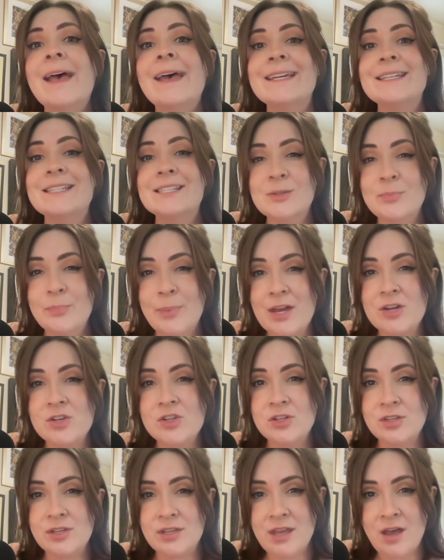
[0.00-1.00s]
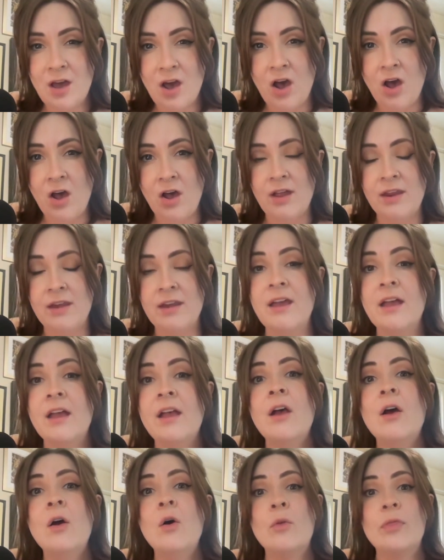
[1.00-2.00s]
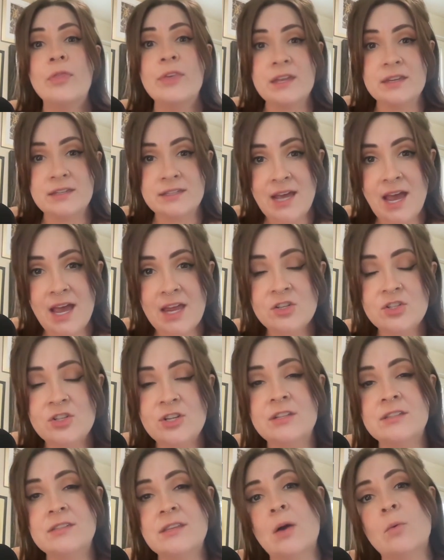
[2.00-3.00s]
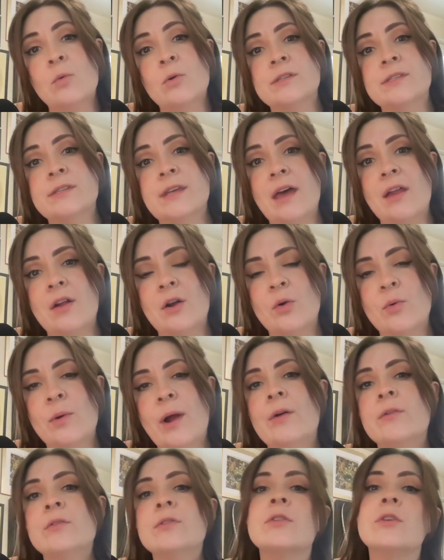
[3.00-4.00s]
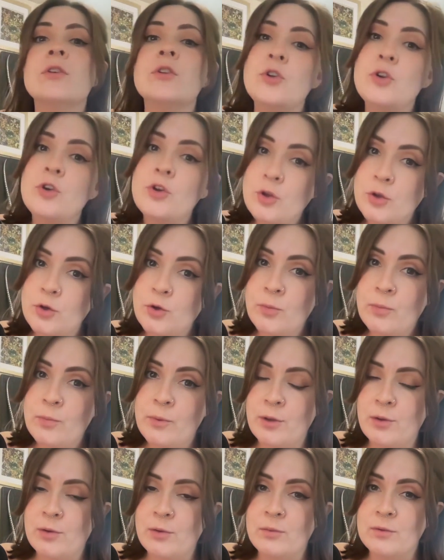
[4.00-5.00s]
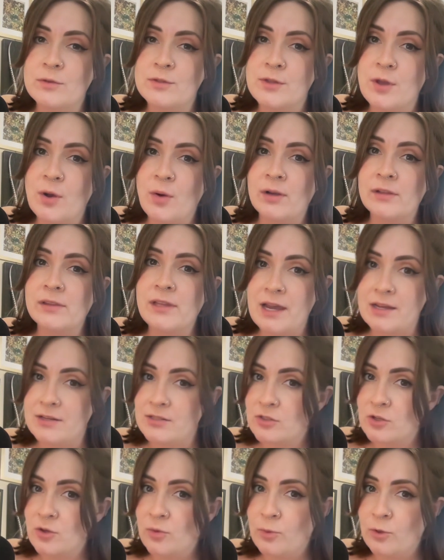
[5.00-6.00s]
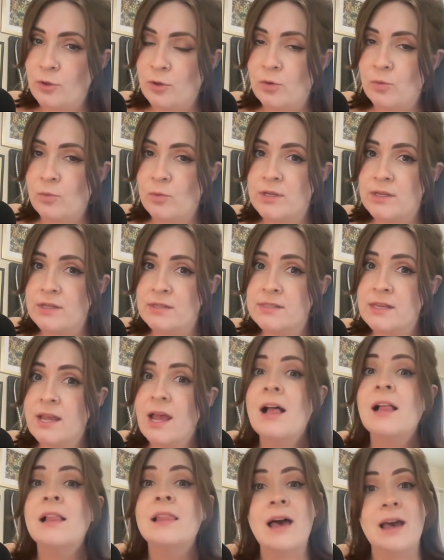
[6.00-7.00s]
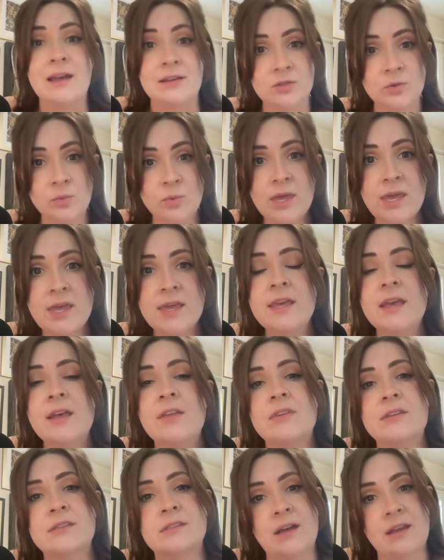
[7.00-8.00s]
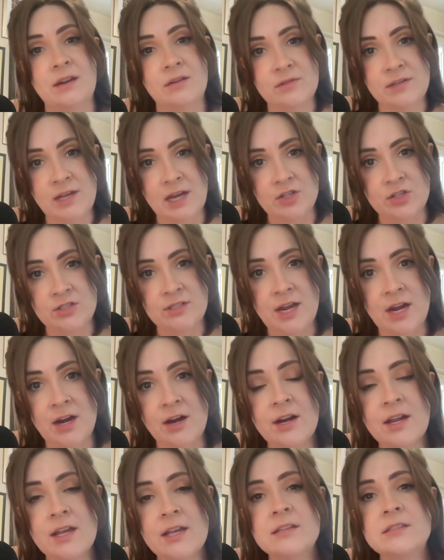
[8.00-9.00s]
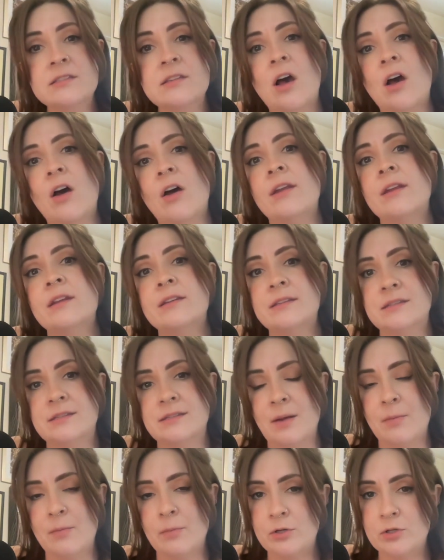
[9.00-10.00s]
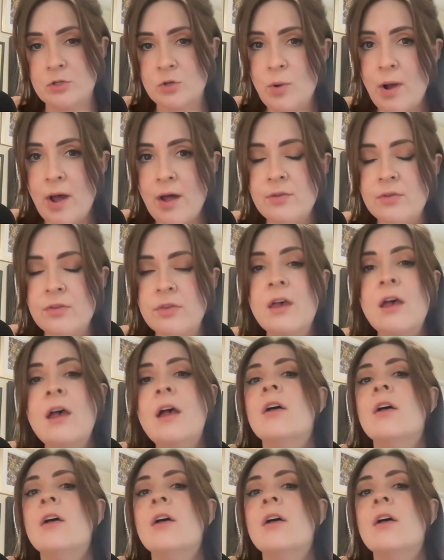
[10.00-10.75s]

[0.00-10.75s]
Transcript: especially on the intentions that were set around the new moon. So, our last new moon was last week in the sign of Sagittarius on December 12th.